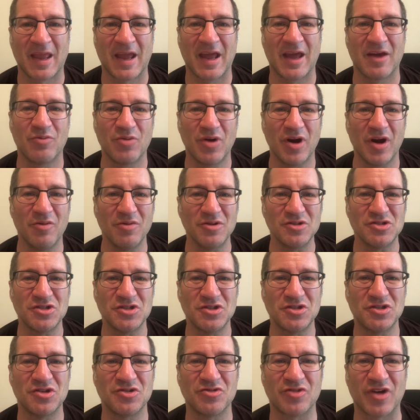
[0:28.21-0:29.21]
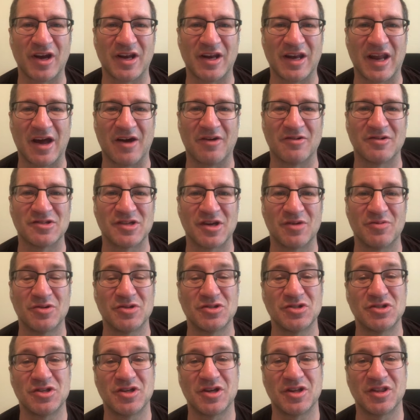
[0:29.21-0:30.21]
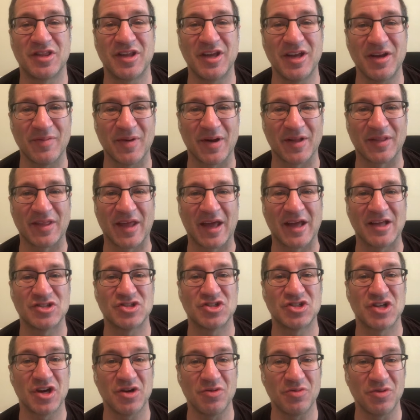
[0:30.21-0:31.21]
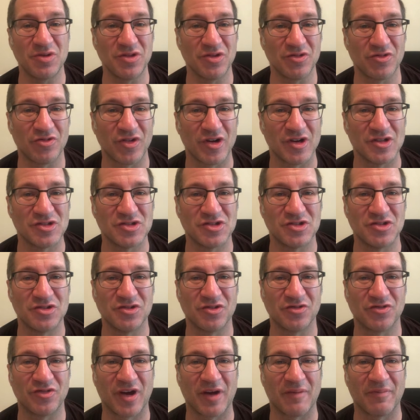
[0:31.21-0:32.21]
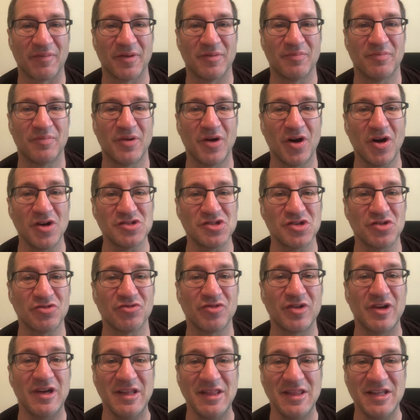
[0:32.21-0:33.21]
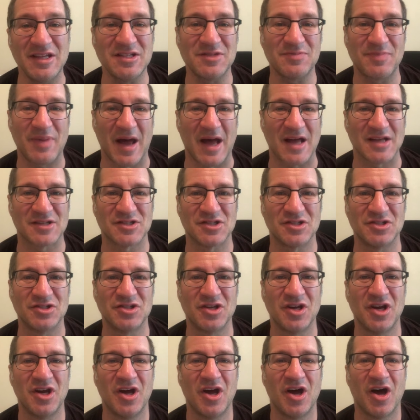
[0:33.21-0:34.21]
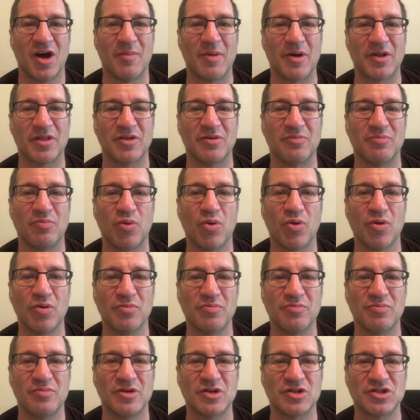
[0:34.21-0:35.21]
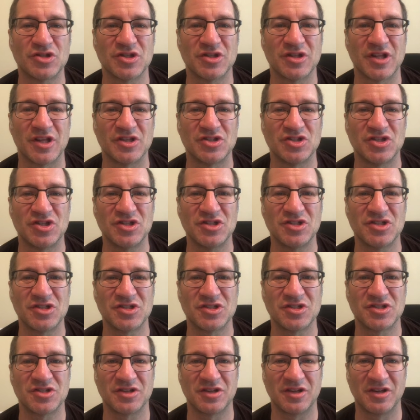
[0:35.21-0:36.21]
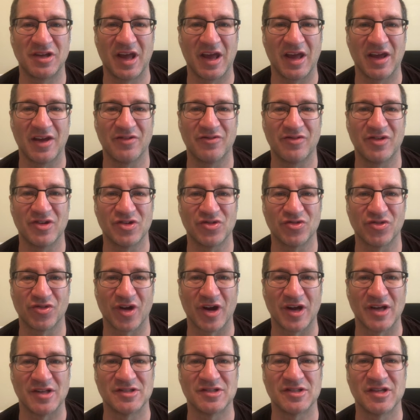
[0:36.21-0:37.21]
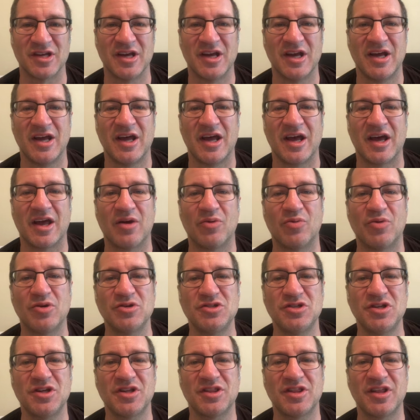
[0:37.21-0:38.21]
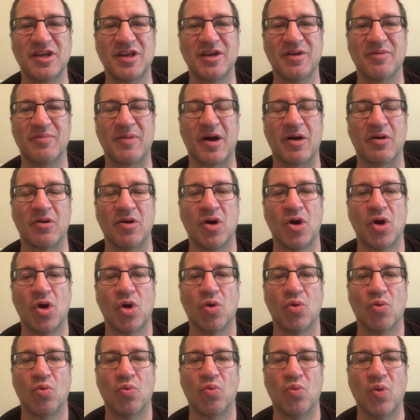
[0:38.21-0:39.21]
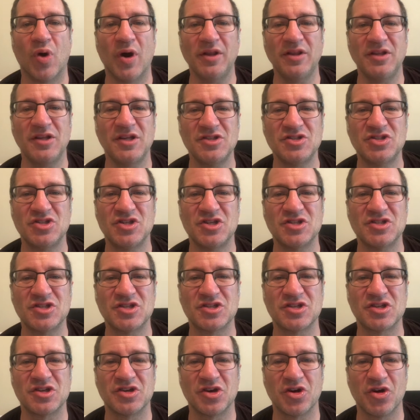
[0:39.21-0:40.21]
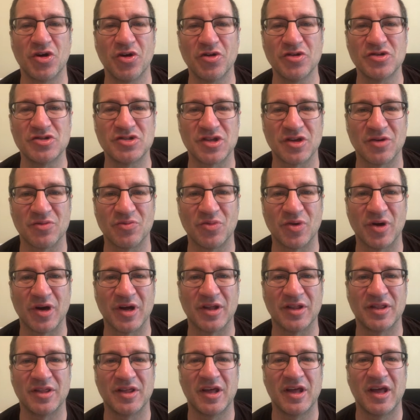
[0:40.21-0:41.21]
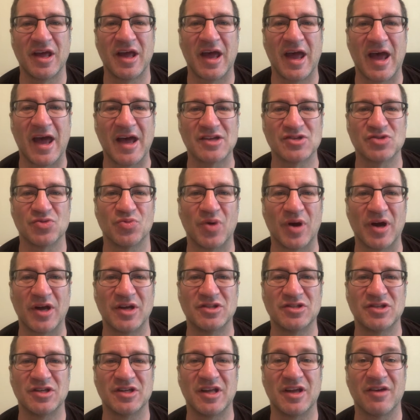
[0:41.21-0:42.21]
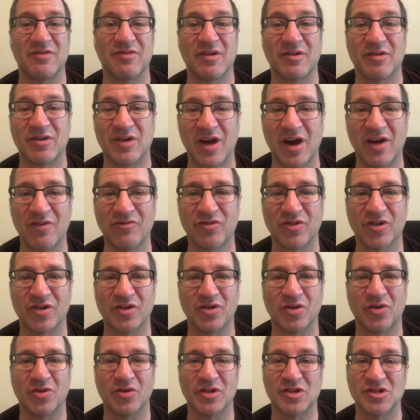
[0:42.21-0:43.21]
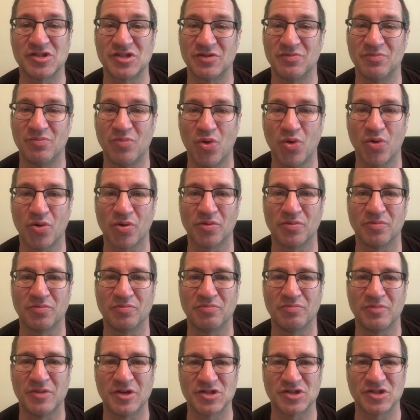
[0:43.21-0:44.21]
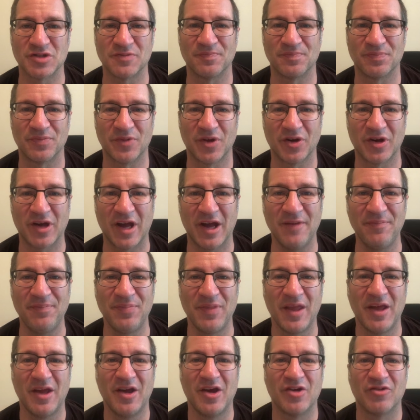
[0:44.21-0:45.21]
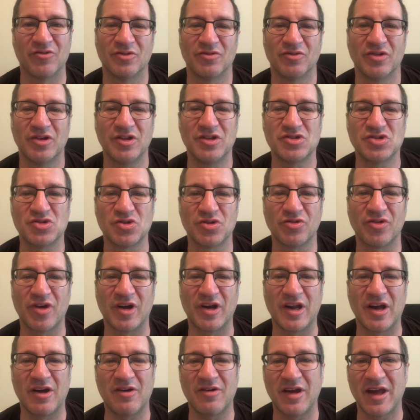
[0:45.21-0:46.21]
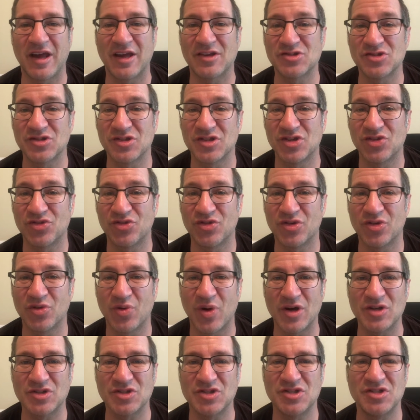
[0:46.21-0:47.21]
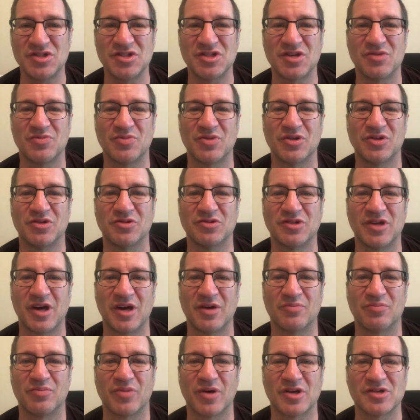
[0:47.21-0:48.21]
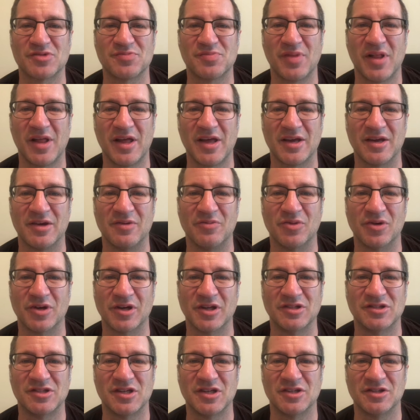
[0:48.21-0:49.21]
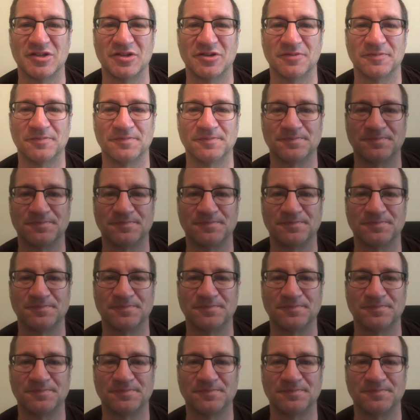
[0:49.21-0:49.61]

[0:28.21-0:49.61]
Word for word: Hey, what I want you to do right now is I want you to think about that, share it with your friends and your family, but also read this passage about the important mission that Jesus gave his friends. And I want you to think about what did Jesus encourage them with as a way to give them comfort on this important mission, okay? Read the story right now, answer these few questions, and when you're done, press play and we'll continue.